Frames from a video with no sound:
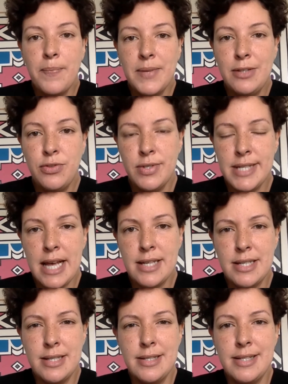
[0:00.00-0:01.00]
In
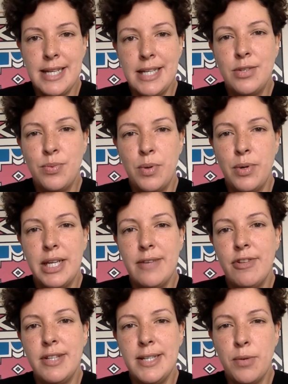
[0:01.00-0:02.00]
2006, we were
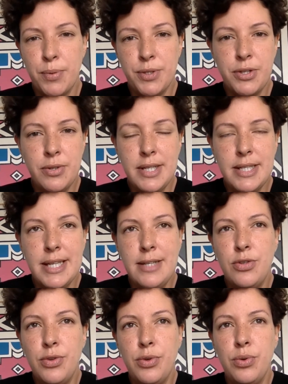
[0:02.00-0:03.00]
given the opportunity
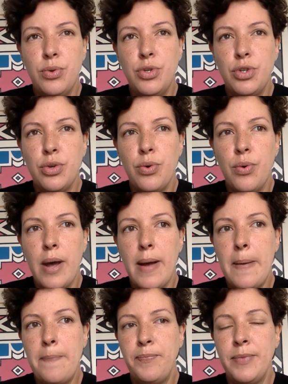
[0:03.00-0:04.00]
to show
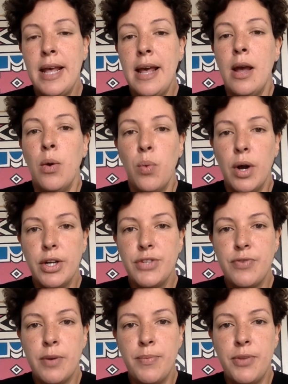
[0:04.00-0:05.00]

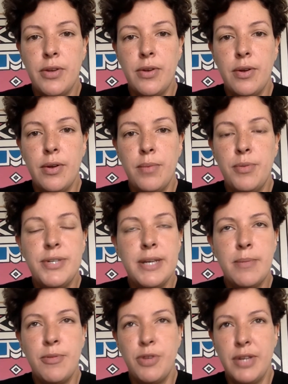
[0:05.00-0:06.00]
works from the
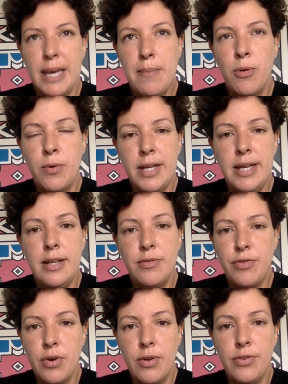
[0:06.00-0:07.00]
Museum of the Quai Branly in
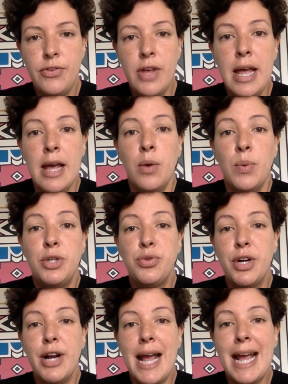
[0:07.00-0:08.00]
France, which
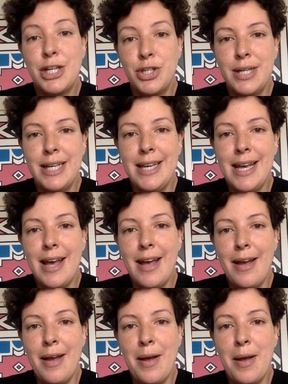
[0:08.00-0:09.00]
were actually
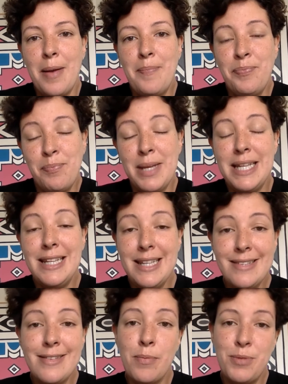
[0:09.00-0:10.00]

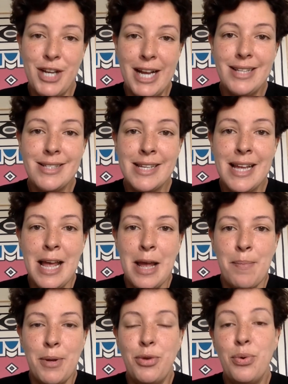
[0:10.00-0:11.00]
Beninese objects,
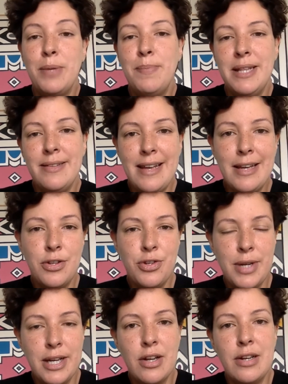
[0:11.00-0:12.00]
but who had been taken
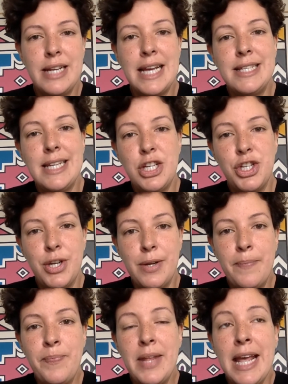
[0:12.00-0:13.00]
during colonization.